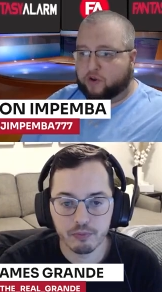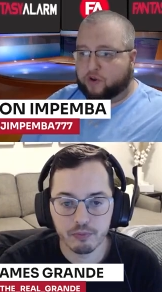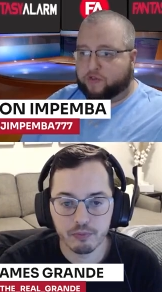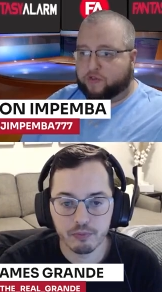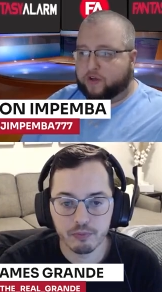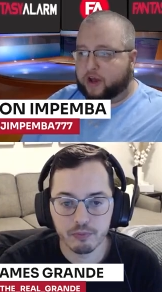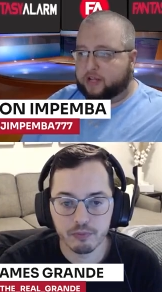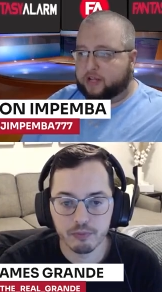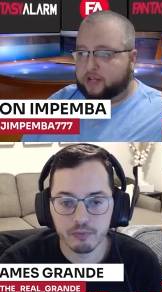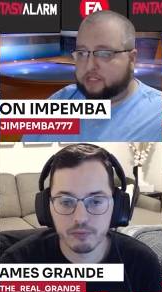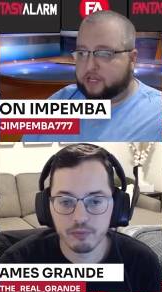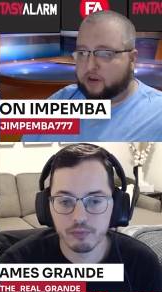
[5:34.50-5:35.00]

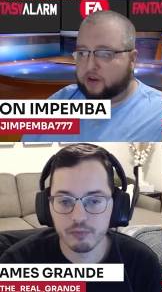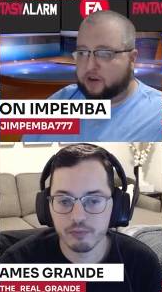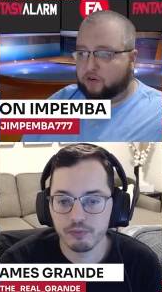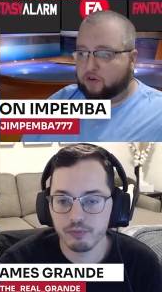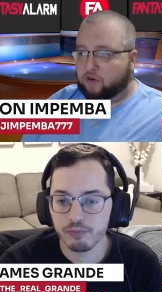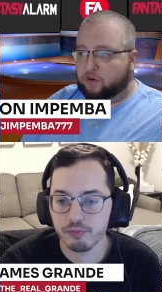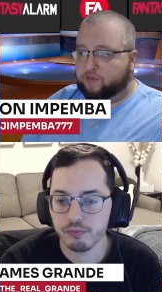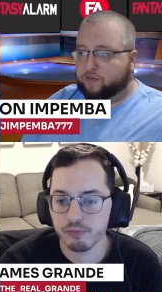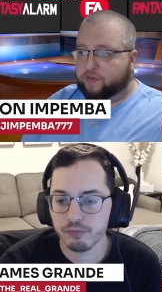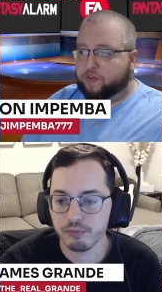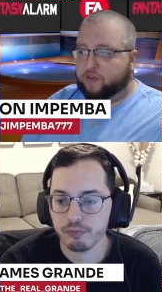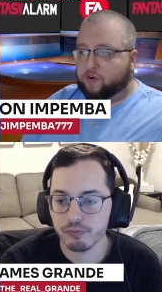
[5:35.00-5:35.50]
Speaker 1: thoughts here?
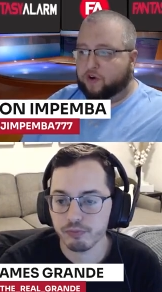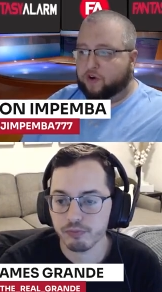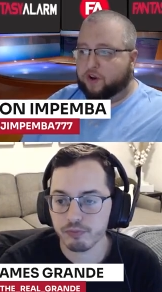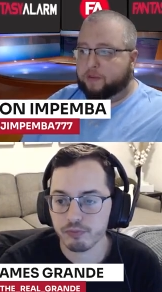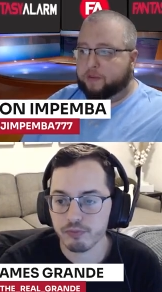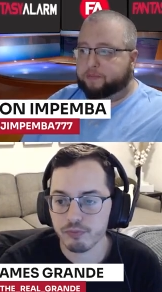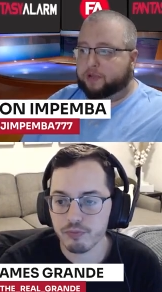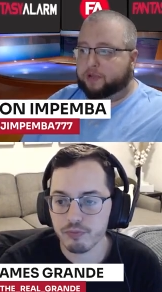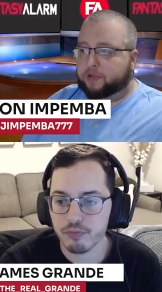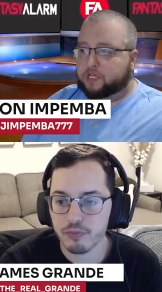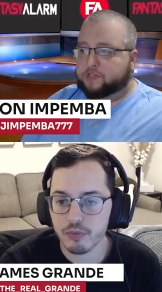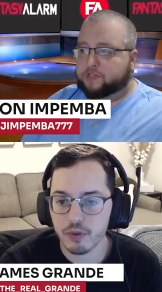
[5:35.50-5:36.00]
Over 30
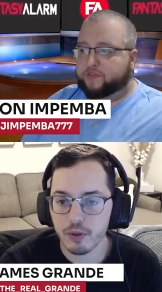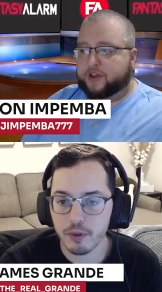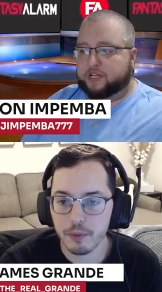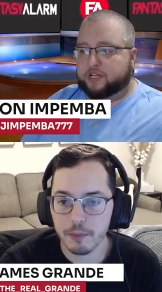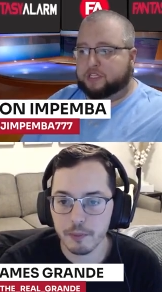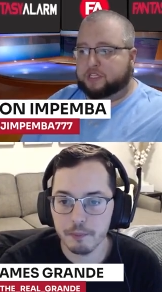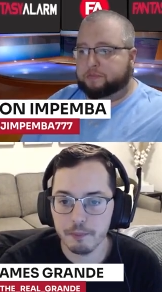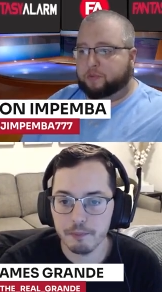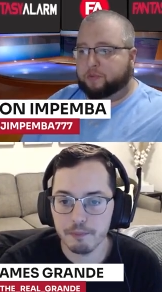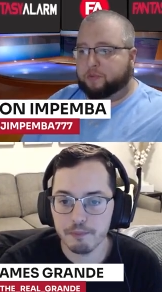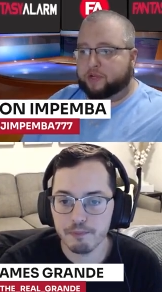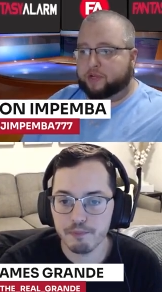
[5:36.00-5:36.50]
plus
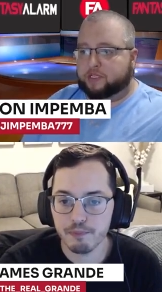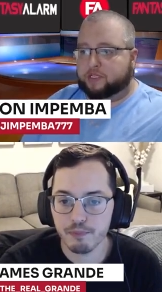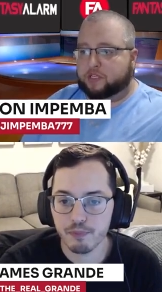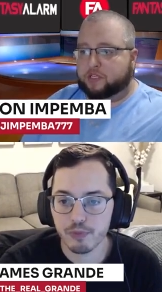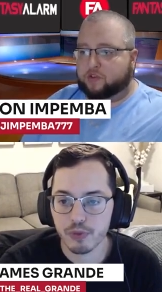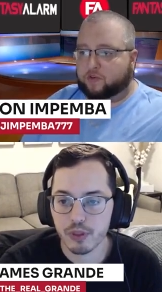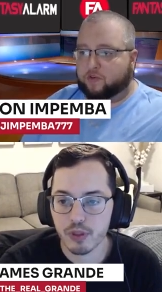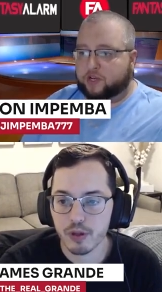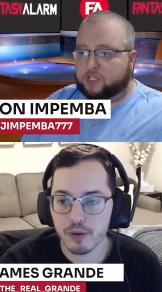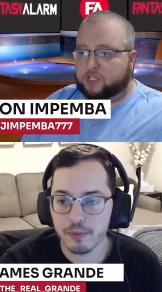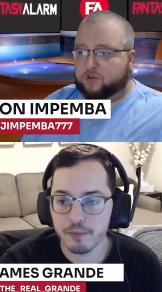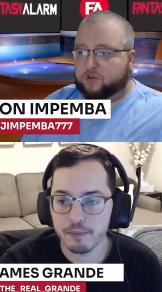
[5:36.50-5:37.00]
fantasy points in
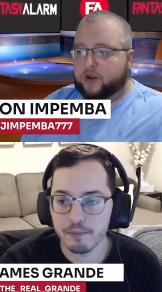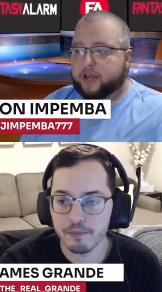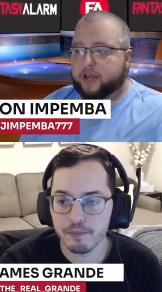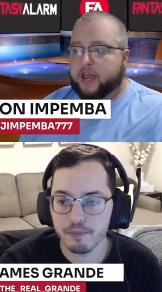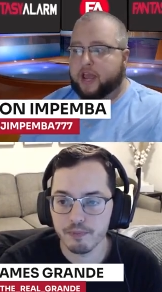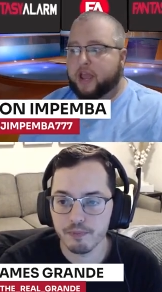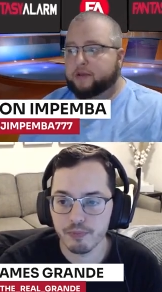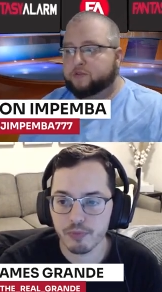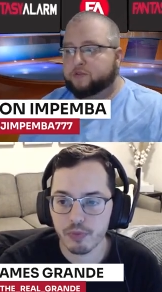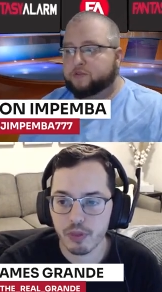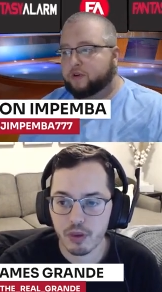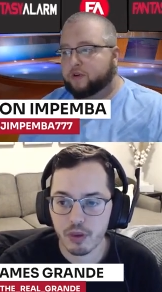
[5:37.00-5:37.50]
three straight
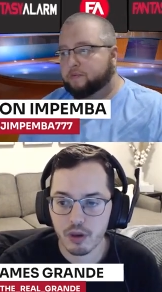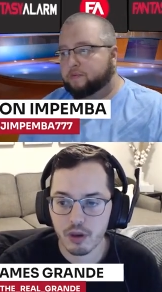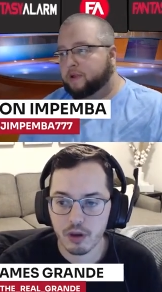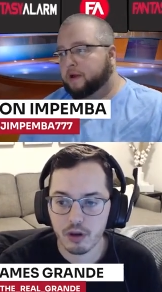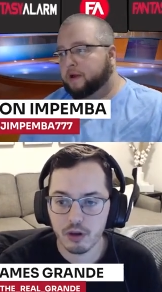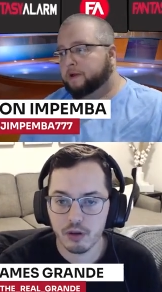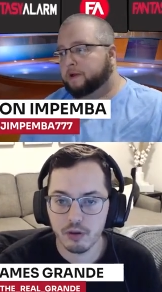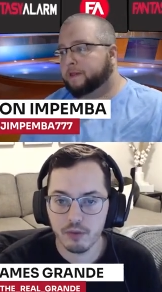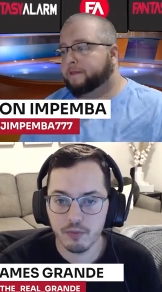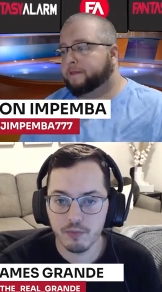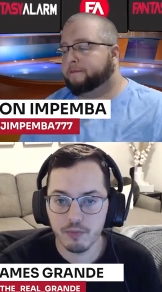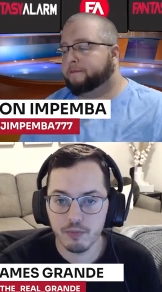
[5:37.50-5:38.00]
games for him
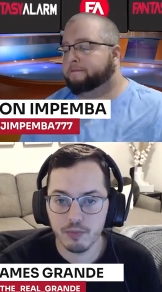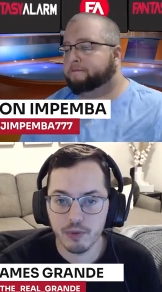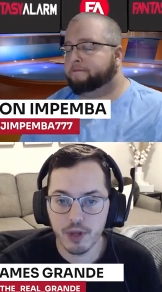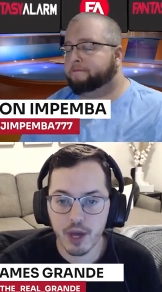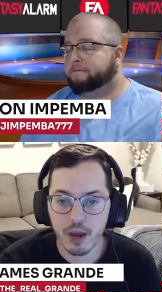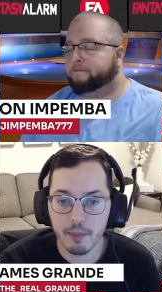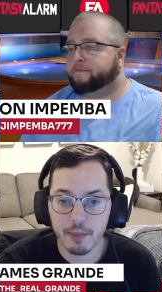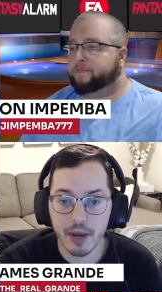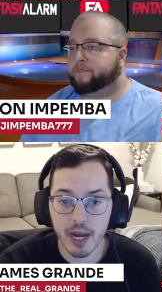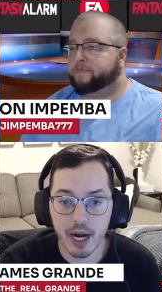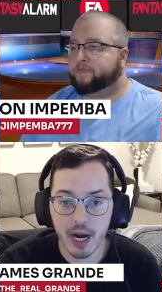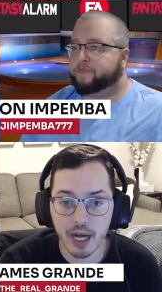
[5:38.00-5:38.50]
now.
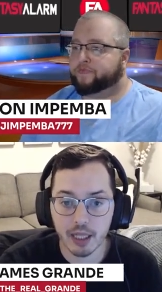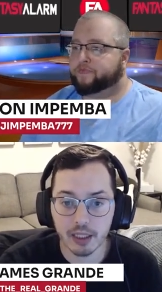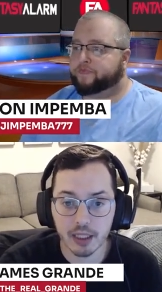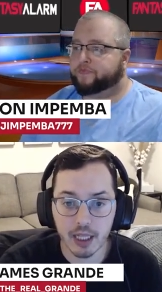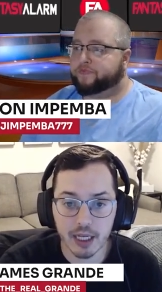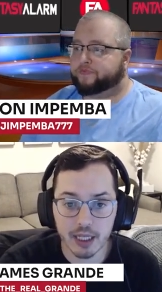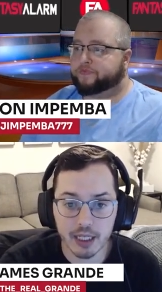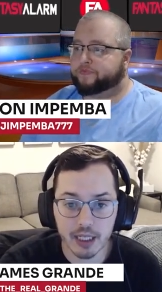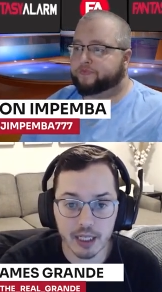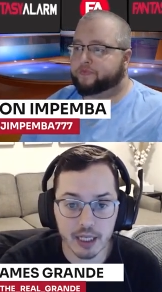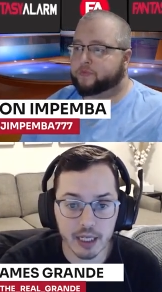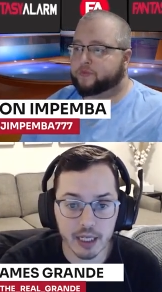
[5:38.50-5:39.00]
Speaker 2: Yeah, man, I
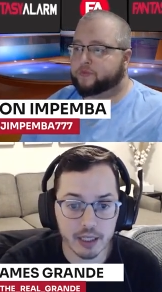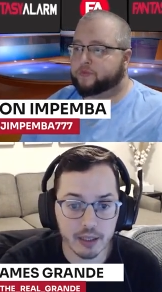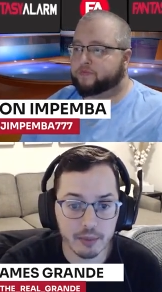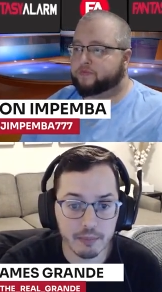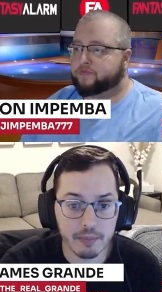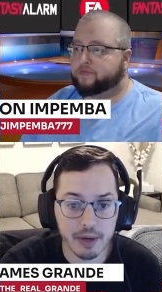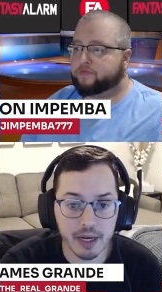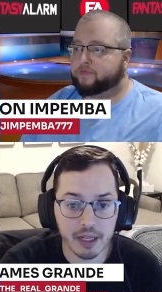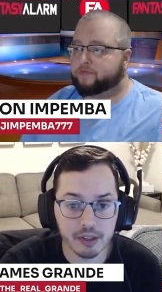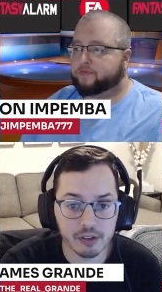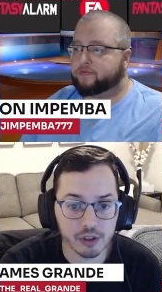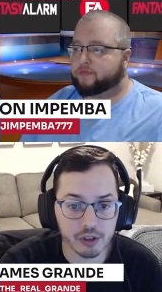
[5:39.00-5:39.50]
like it, and
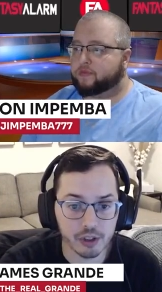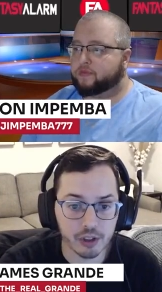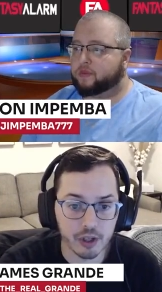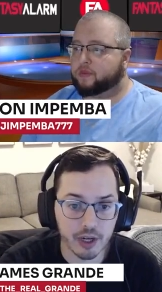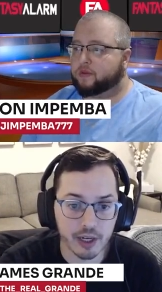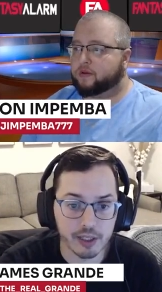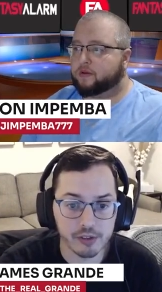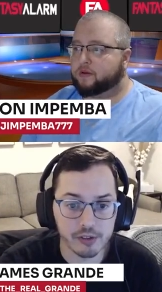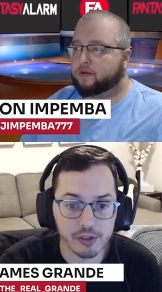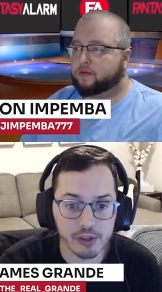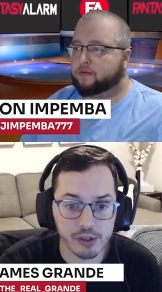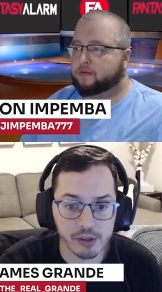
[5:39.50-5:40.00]
the minutes are
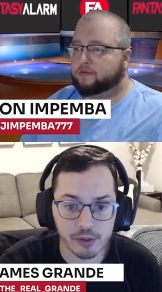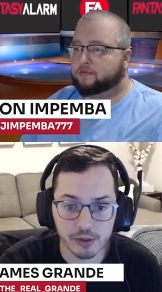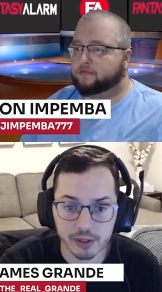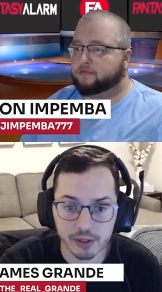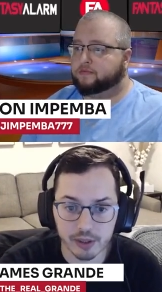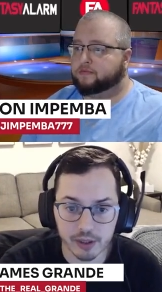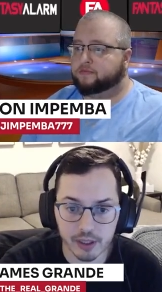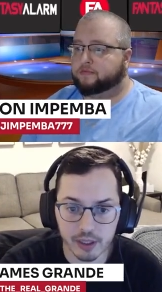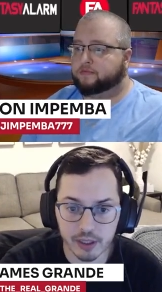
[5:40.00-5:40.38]
great too. And